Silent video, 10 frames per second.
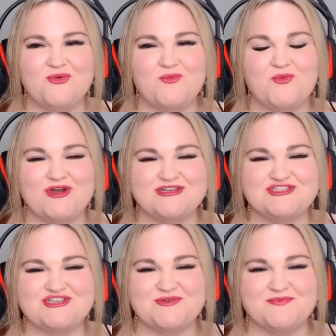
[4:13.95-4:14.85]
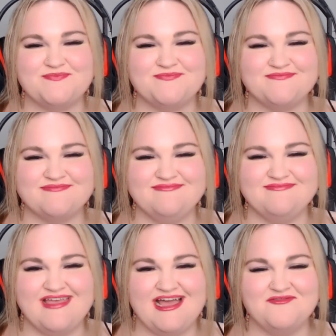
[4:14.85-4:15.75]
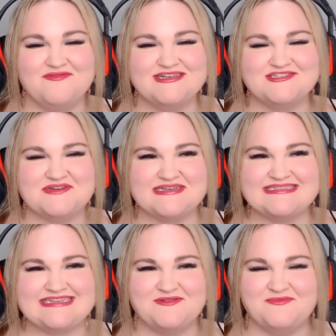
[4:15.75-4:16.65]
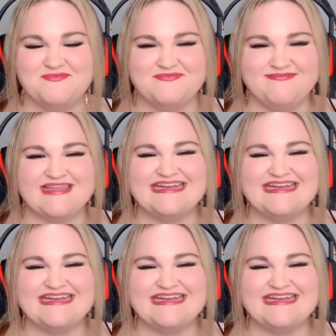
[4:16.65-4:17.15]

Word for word: a watch. I wouldn't trust him.